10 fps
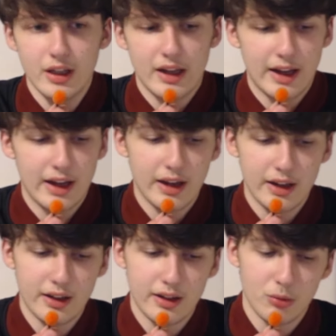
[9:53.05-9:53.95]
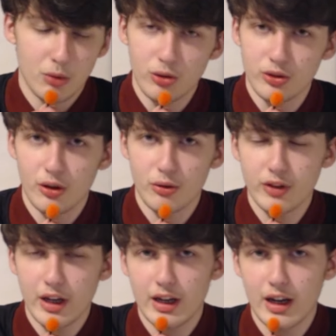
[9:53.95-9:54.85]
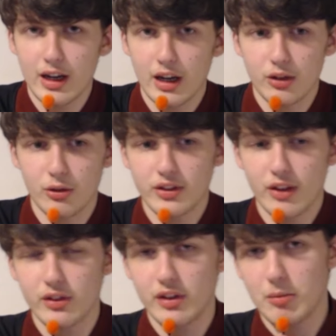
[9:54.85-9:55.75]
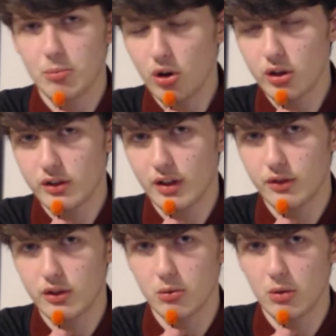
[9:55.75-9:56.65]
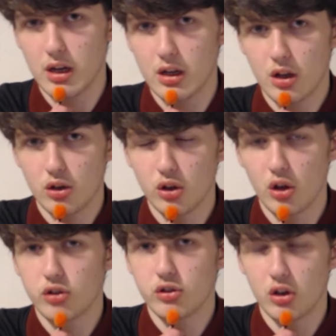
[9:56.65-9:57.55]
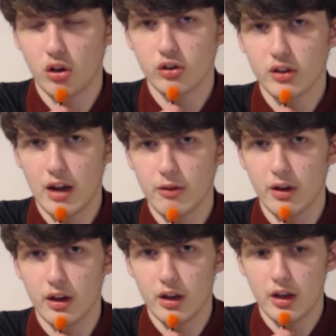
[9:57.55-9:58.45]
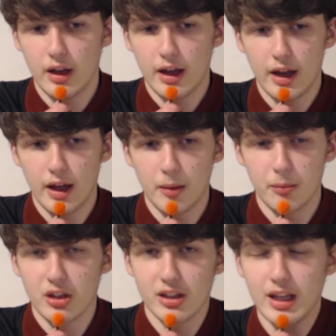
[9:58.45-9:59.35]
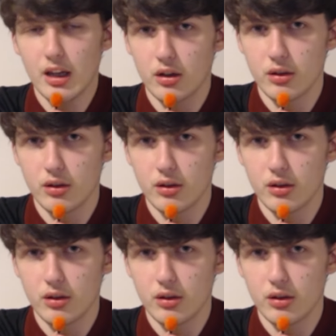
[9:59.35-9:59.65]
And Walsall flying high. There were 17 points after we lost to Notts County. Clear